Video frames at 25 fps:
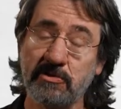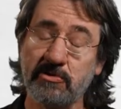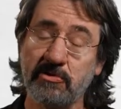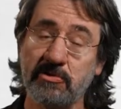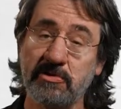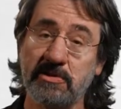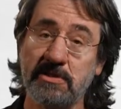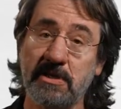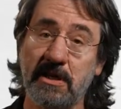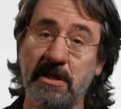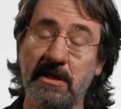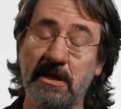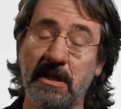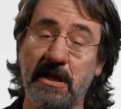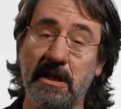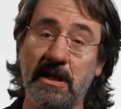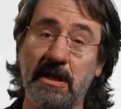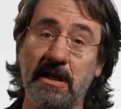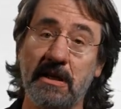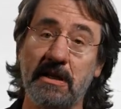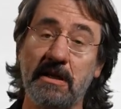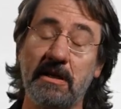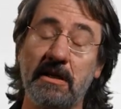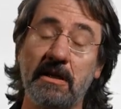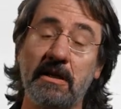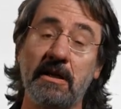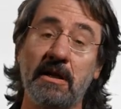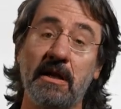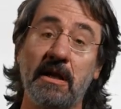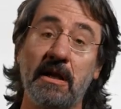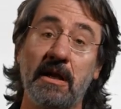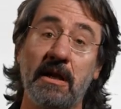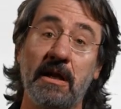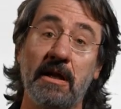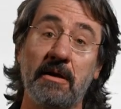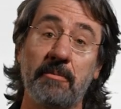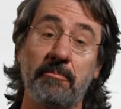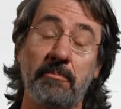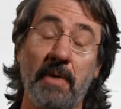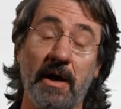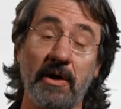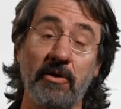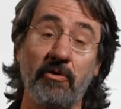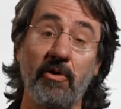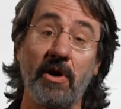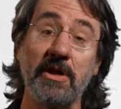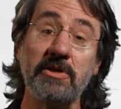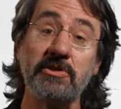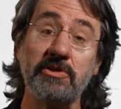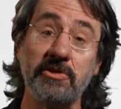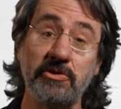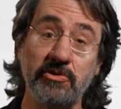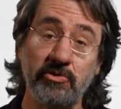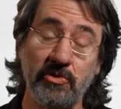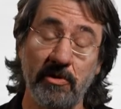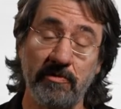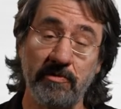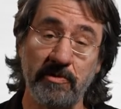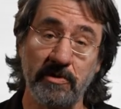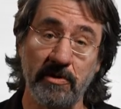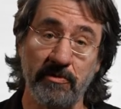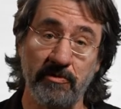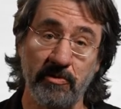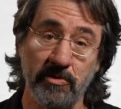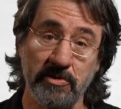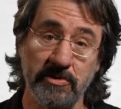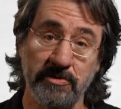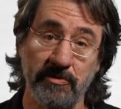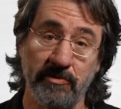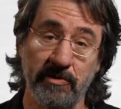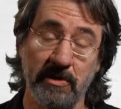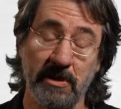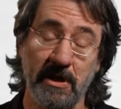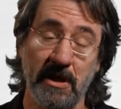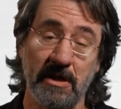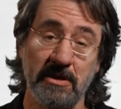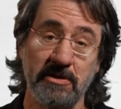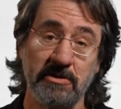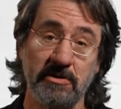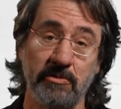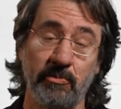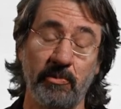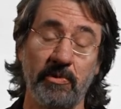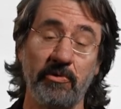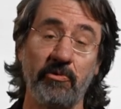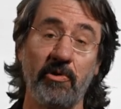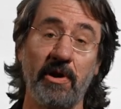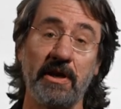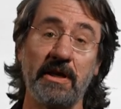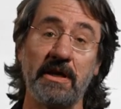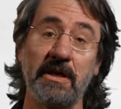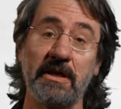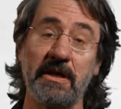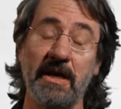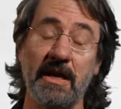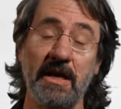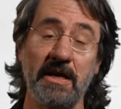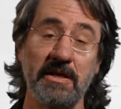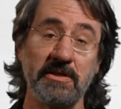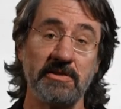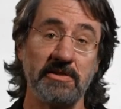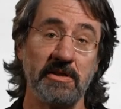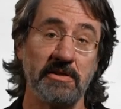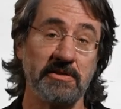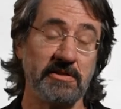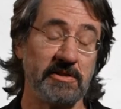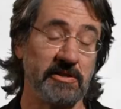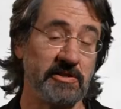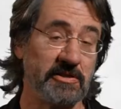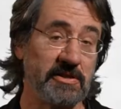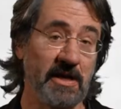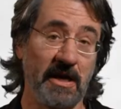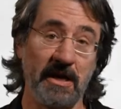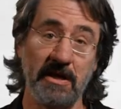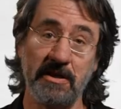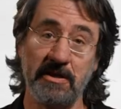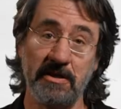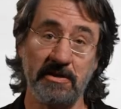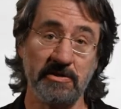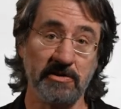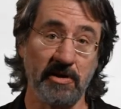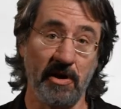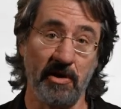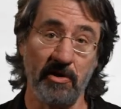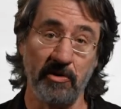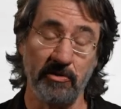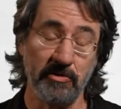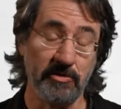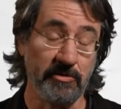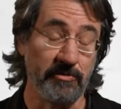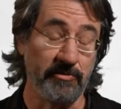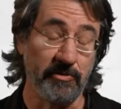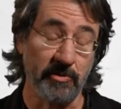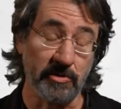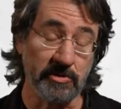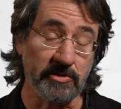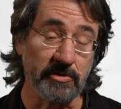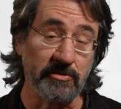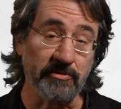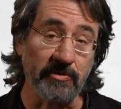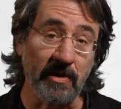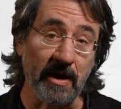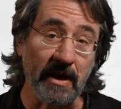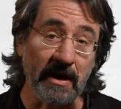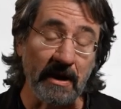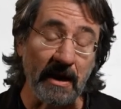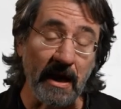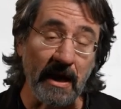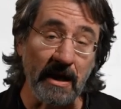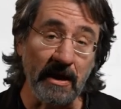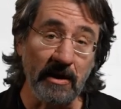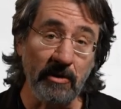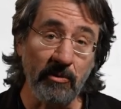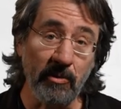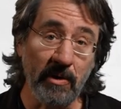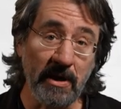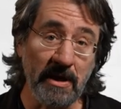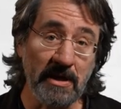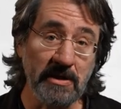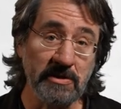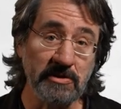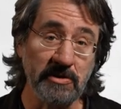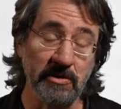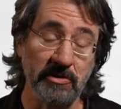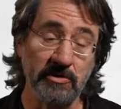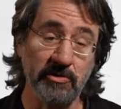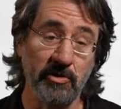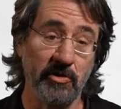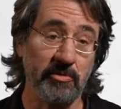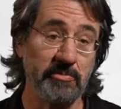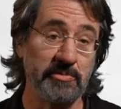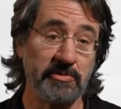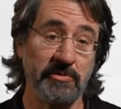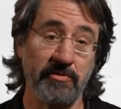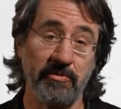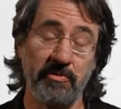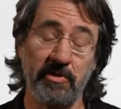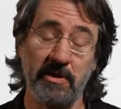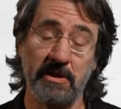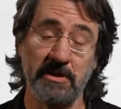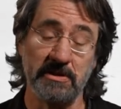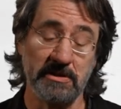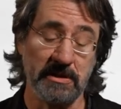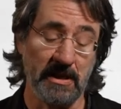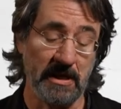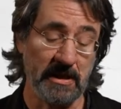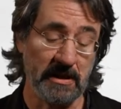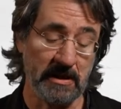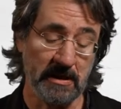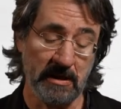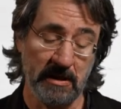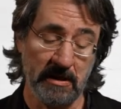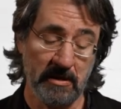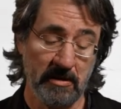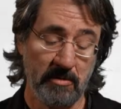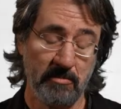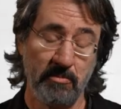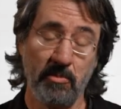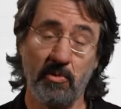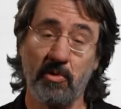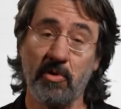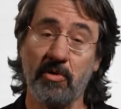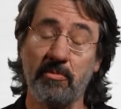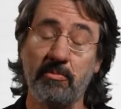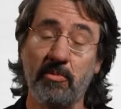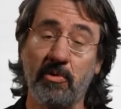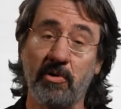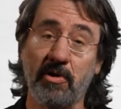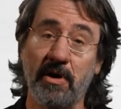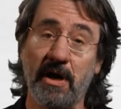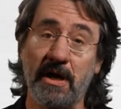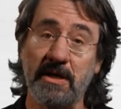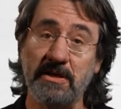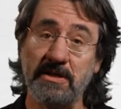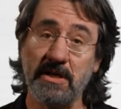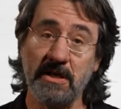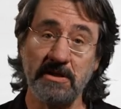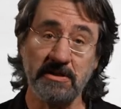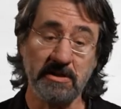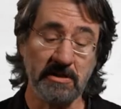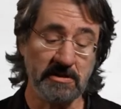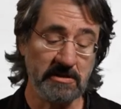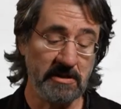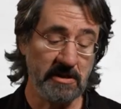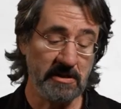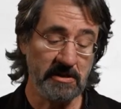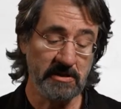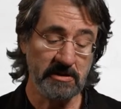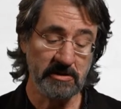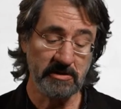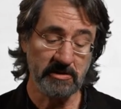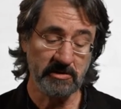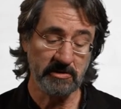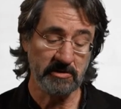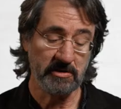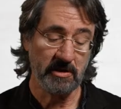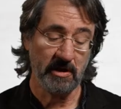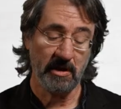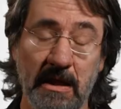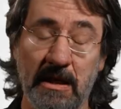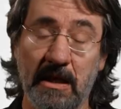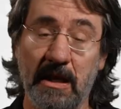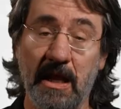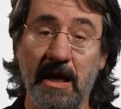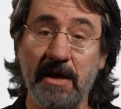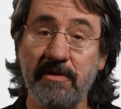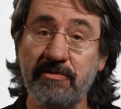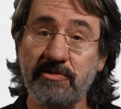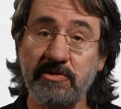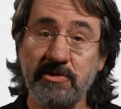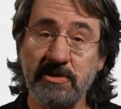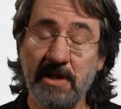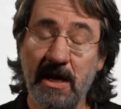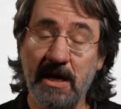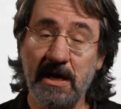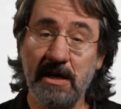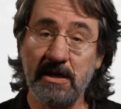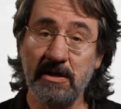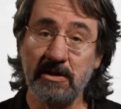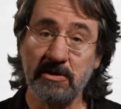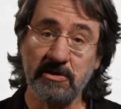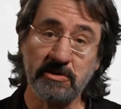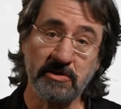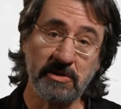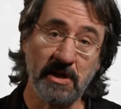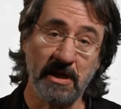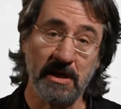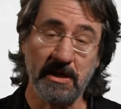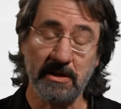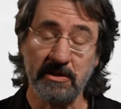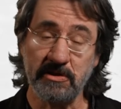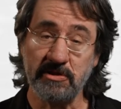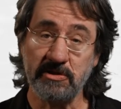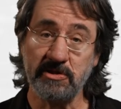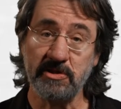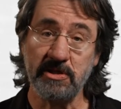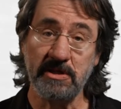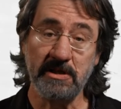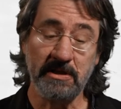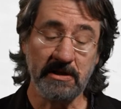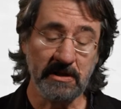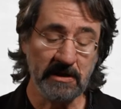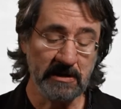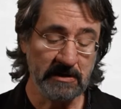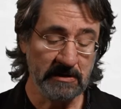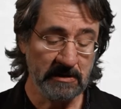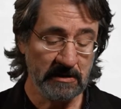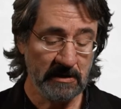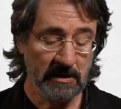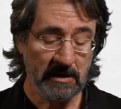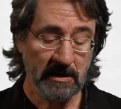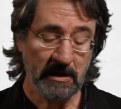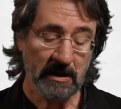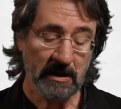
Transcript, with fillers: interested in migration driven diversification. We recognize that societies are diversifying anyways in terms of things like more and more identities, lifestyles, and sina,